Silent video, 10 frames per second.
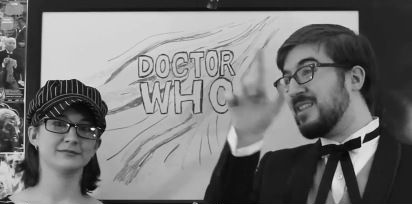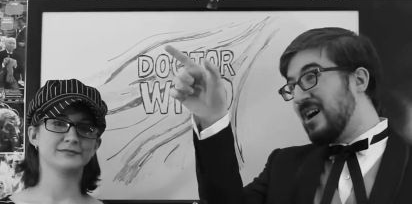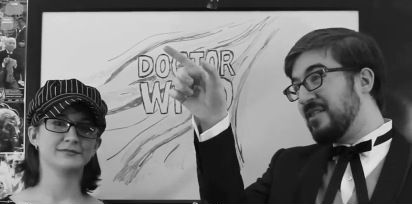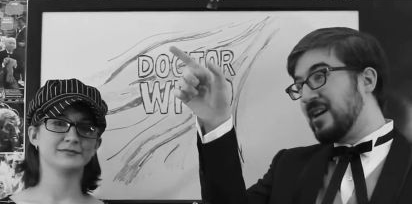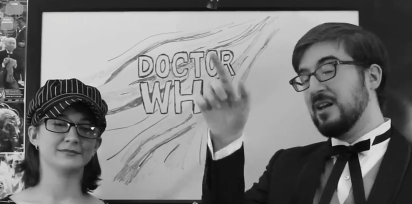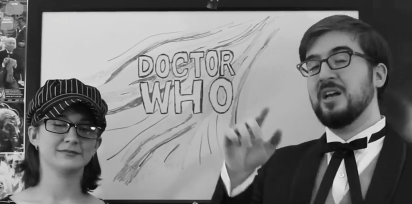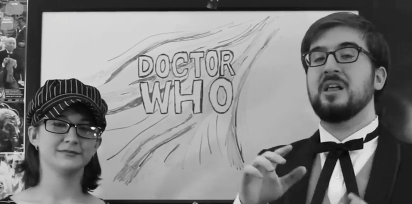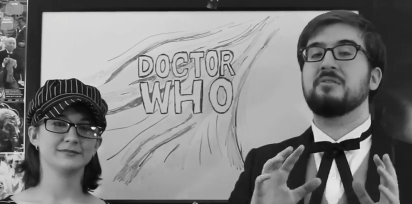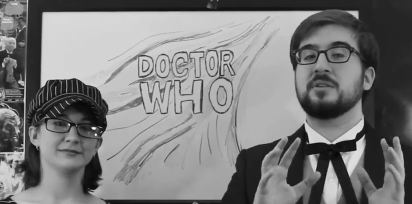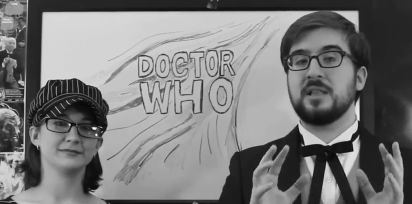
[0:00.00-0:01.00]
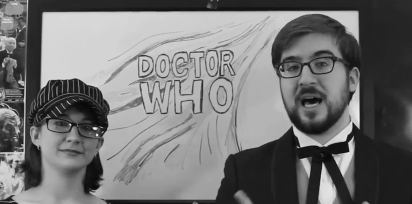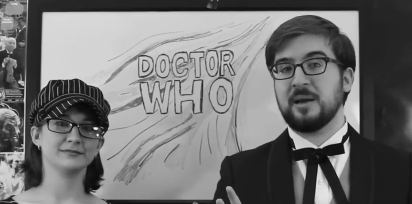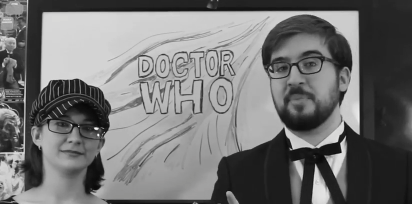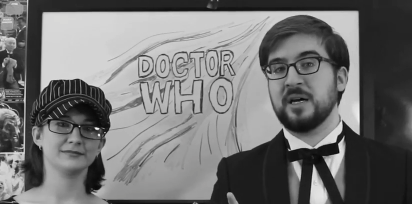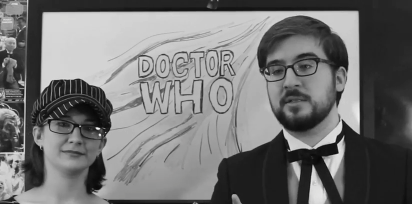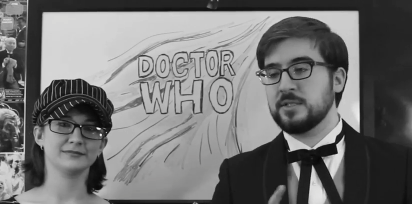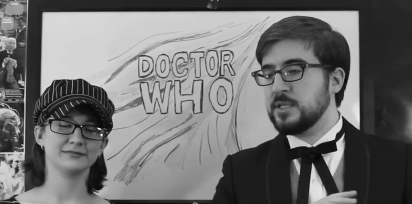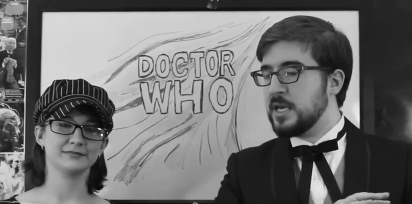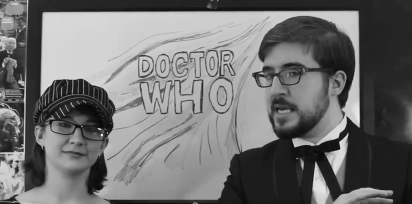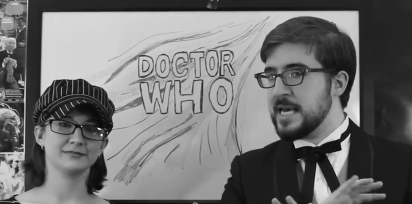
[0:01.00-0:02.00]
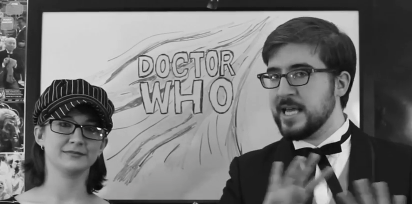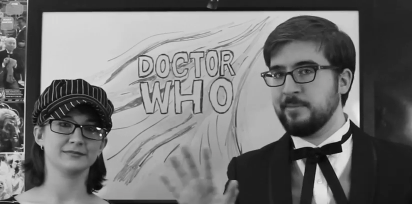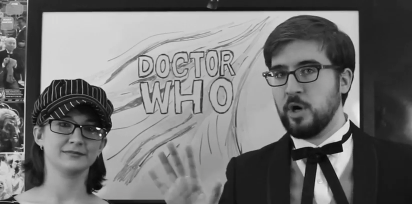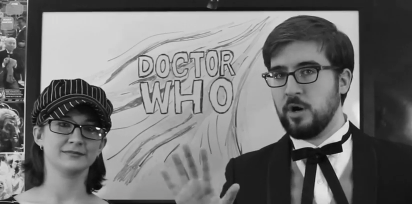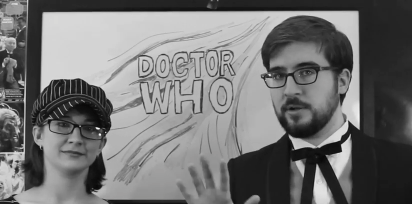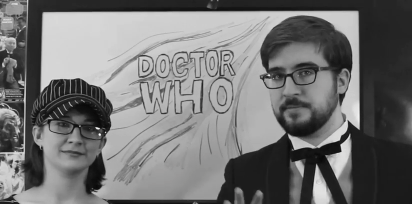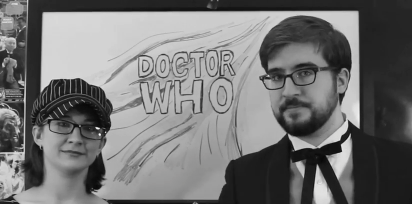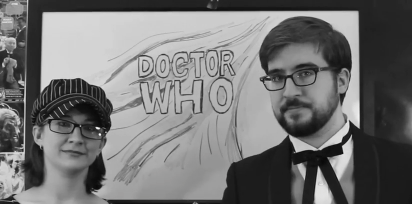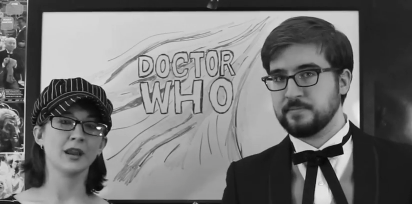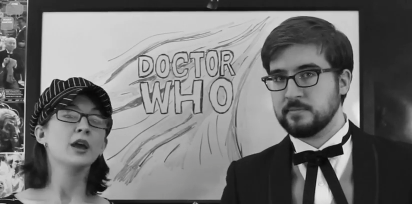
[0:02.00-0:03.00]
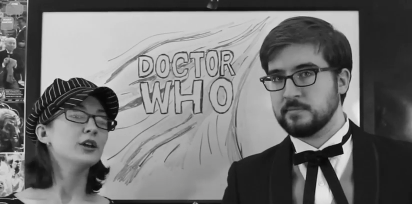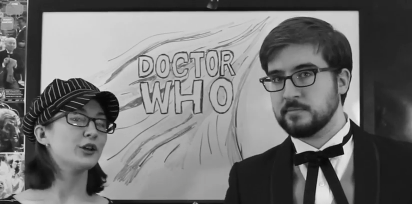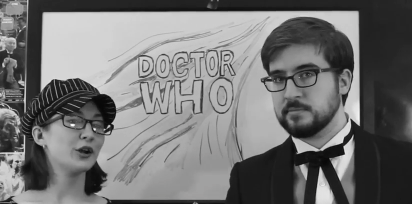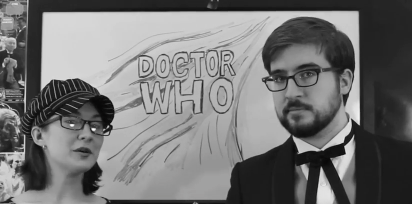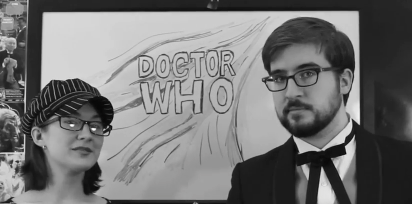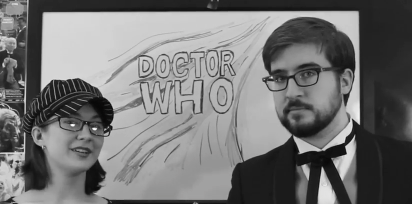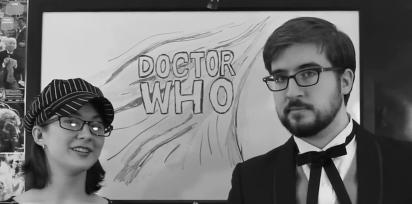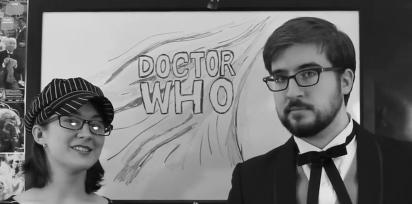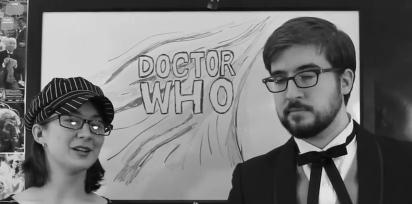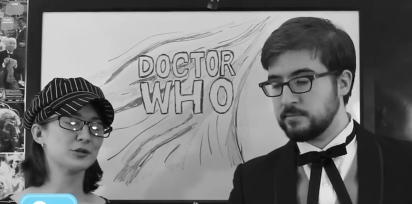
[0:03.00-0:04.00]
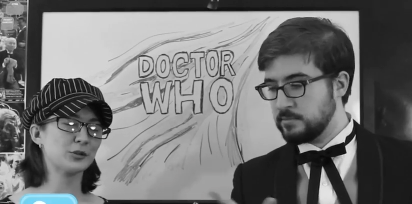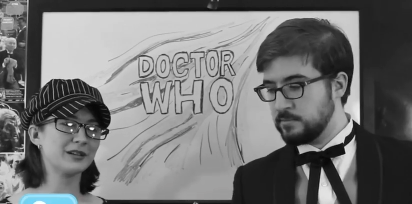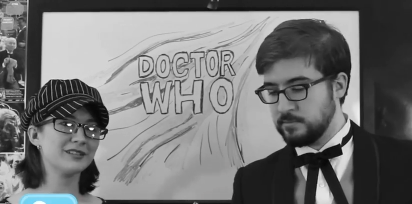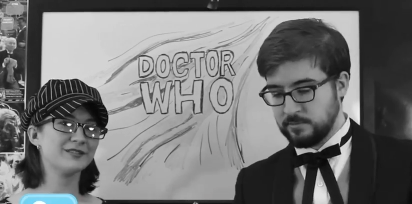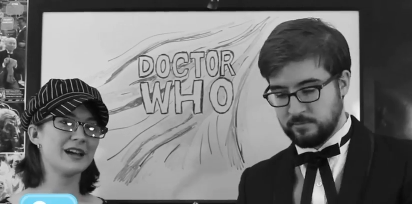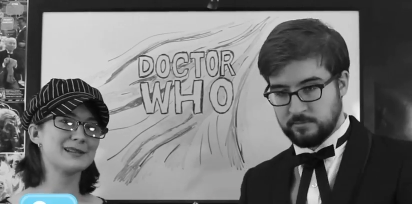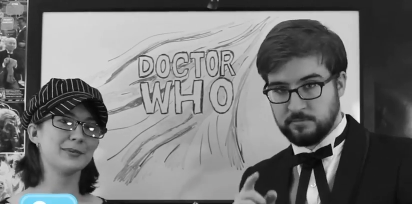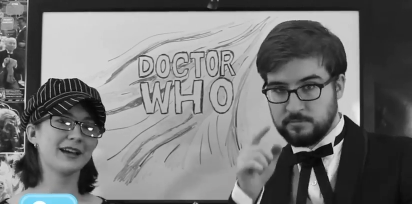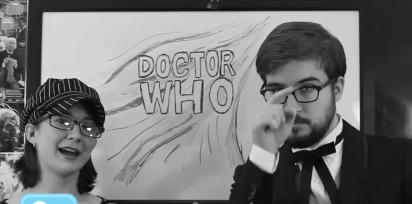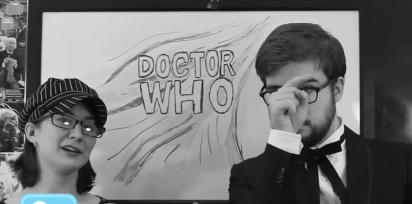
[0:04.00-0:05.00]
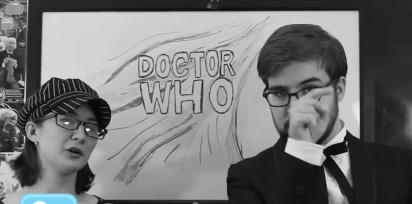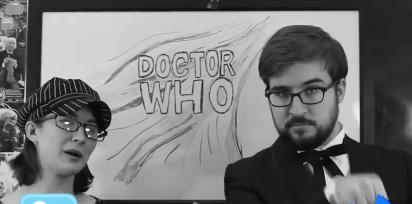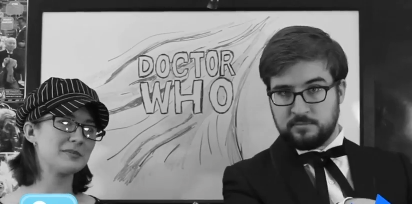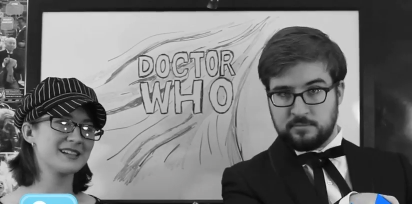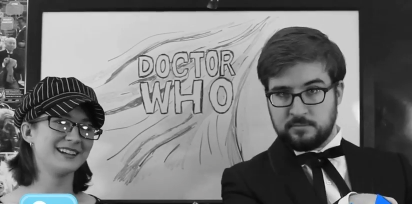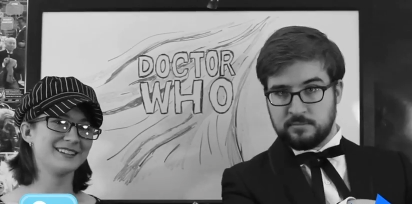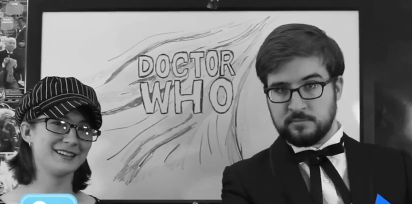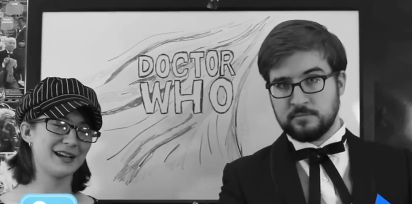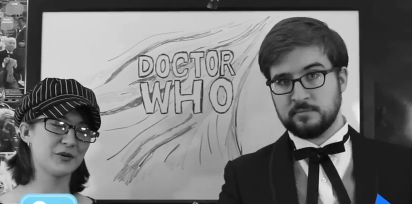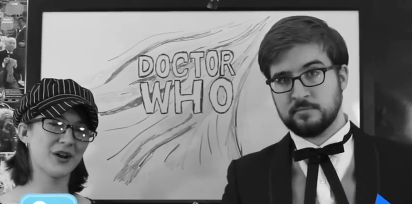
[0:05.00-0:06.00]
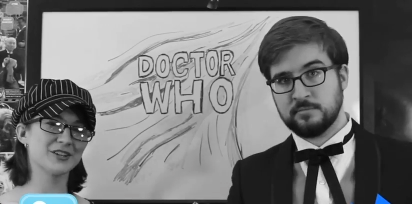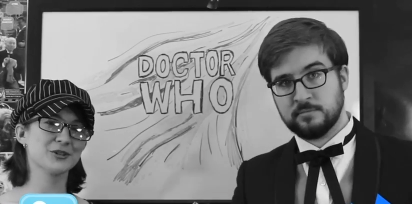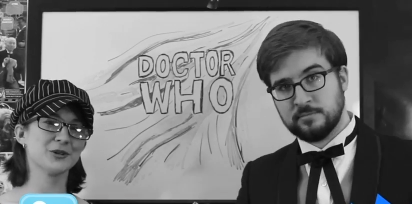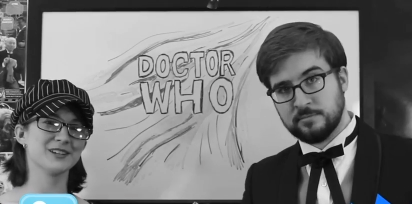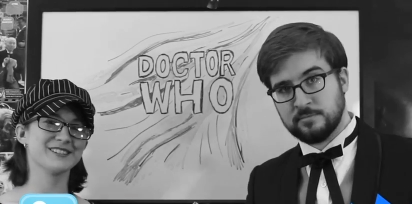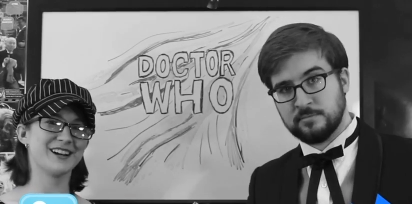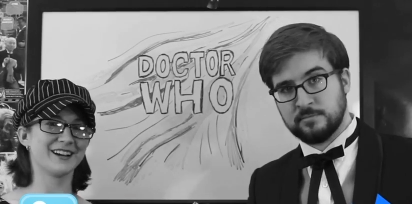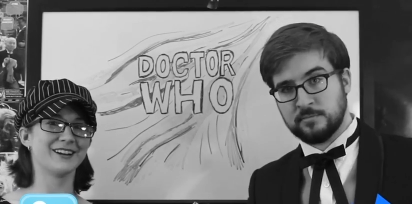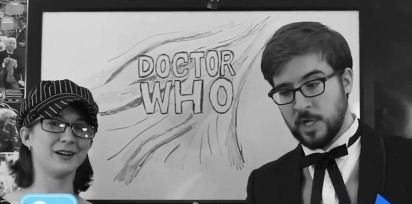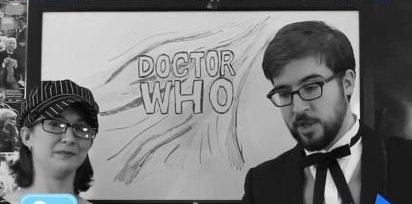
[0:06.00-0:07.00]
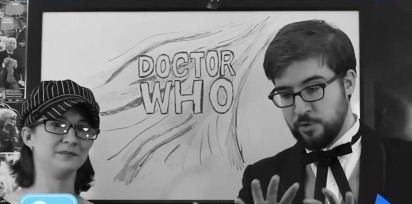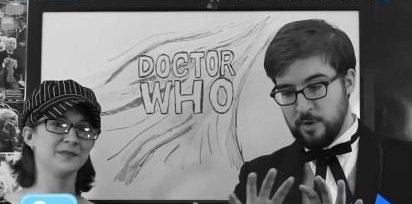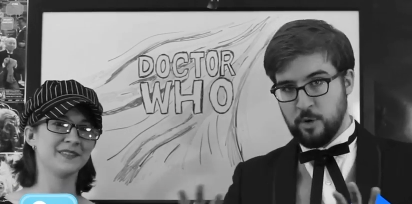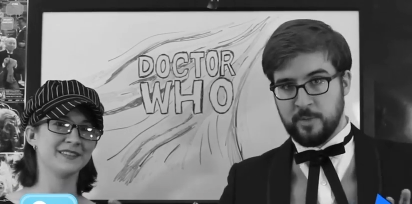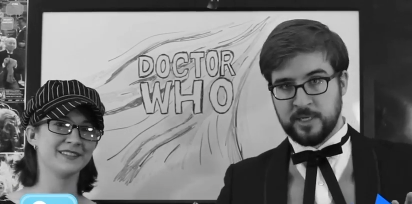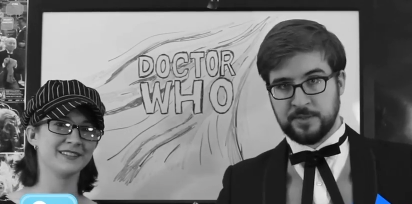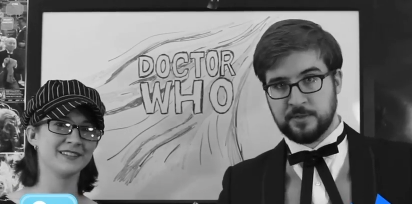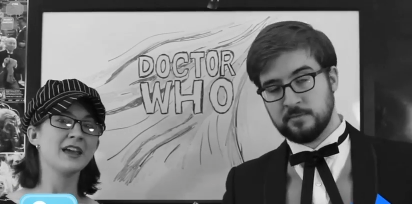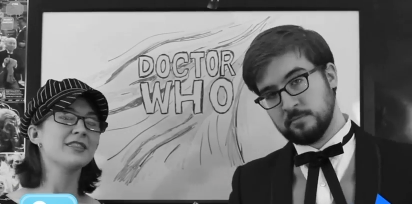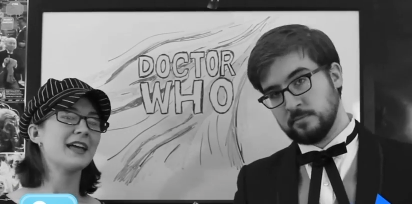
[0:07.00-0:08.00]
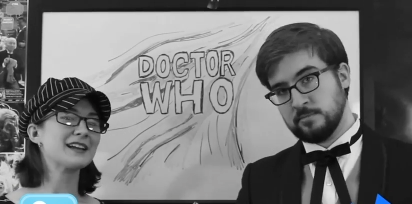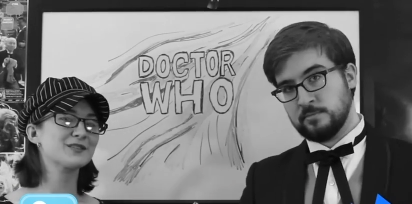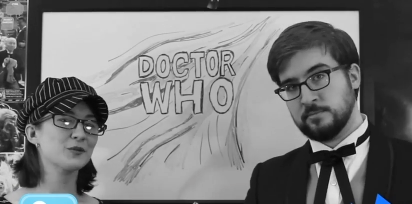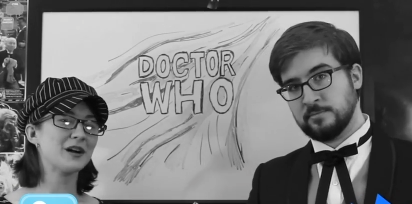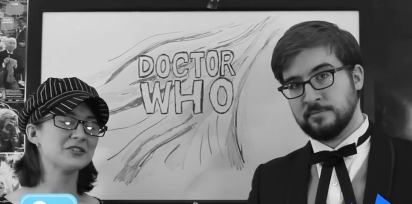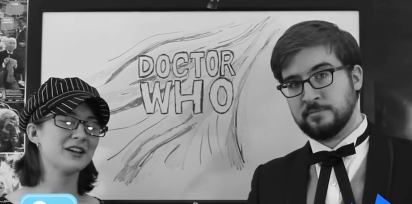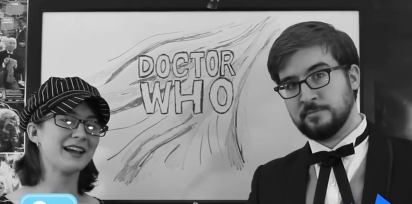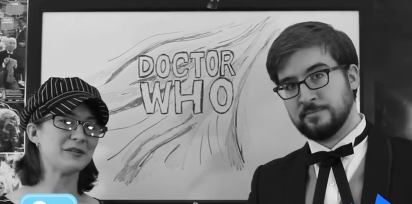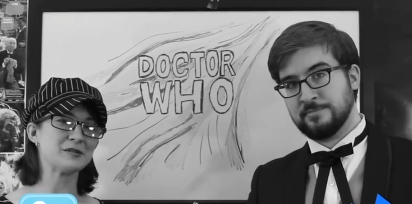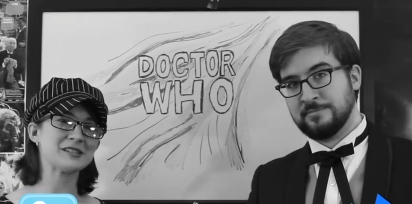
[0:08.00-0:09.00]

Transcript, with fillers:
Speaker 1: love it. There's a lot of buttons. Hit them all.
Speaker 2: You can always find us on Twitter, Facebook, and our website, geekcrashcourse.com.
Speaker 1: 3 more buttons.
Speaker 2: Thanks for watching, and we'll